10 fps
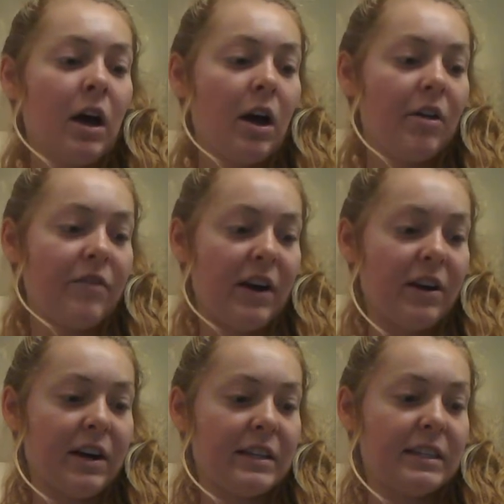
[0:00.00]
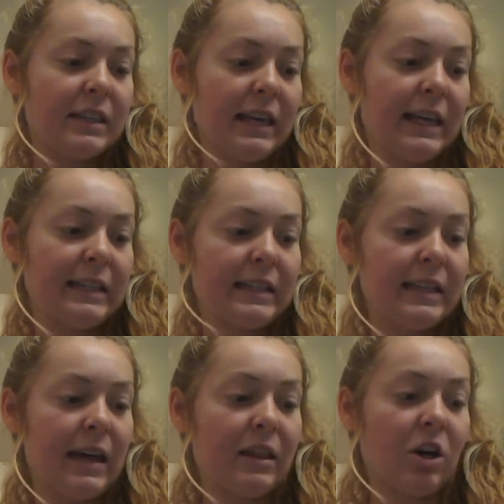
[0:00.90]
of various lengths
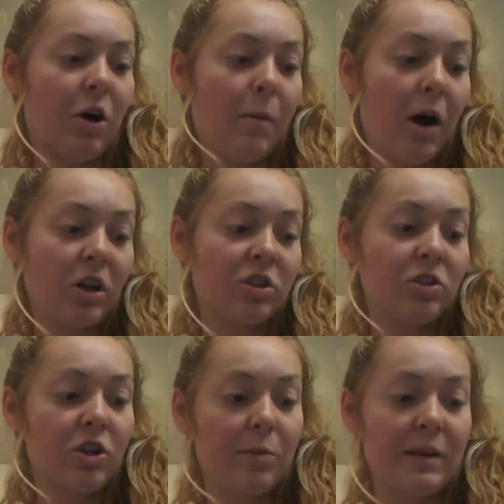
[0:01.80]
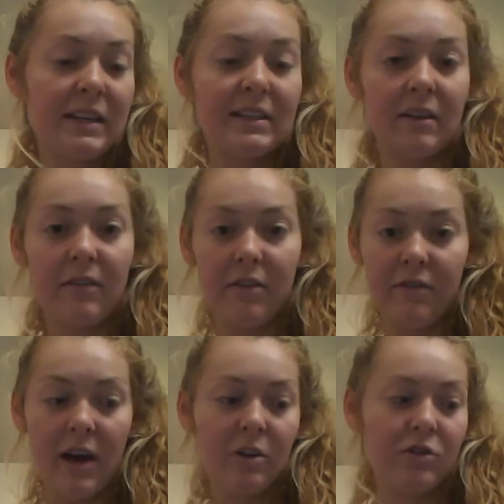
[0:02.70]
at the carboxyl terminus of the
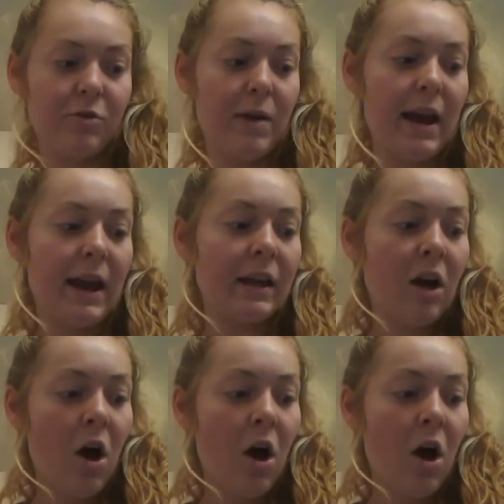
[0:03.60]
final domain,